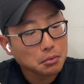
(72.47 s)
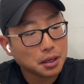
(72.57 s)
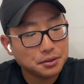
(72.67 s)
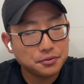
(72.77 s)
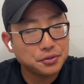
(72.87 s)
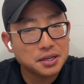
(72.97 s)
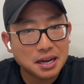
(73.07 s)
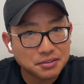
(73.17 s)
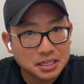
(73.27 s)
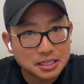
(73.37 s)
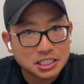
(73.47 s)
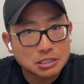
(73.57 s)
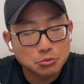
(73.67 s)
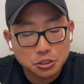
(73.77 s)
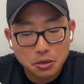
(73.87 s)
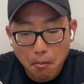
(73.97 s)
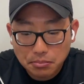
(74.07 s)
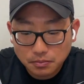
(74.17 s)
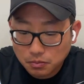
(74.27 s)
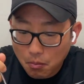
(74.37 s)
if you haven't had kimchi,
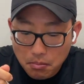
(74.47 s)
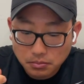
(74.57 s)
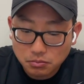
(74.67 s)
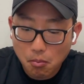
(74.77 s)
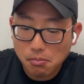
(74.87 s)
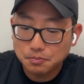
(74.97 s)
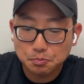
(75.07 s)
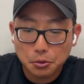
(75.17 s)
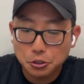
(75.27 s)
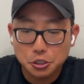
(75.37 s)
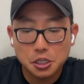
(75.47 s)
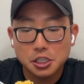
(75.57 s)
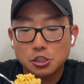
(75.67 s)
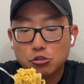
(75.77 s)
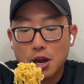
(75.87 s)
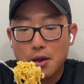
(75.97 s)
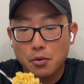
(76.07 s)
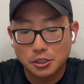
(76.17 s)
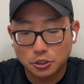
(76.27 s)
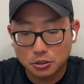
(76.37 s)
you should at least try it
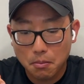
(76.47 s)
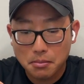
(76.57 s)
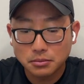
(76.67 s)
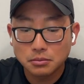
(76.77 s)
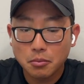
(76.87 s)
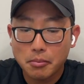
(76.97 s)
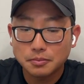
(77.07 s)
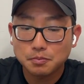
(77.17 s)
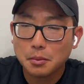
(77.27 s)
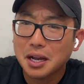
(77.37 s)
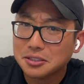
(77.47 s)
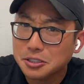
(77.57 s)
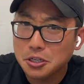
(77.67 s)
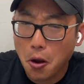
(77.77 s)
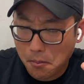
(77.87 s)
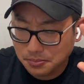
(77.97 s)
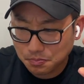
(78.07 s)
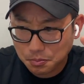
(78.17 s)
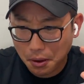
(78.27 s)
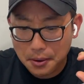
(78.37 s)
once. Actually, no.
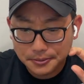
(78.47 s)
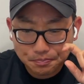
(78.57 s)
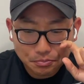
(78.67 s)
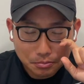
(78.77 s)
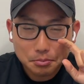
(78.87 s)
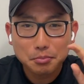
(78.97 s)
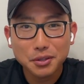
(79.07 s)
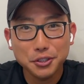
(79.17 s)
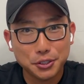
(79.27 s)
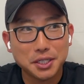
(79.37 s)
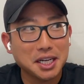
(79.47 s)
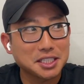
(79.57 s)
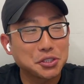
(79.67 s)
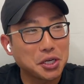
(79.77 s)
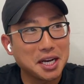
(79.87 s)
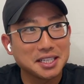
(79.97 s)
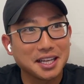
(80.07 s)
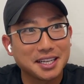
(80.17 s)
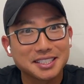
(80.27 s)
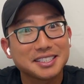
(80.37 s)
You should actually try it
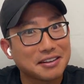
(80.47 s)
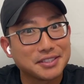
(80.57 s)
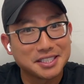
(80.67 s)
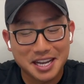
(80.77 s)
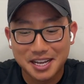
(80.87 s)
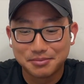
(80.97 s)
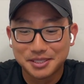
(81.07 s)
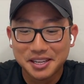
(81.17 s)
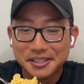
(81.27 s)
like 7 times.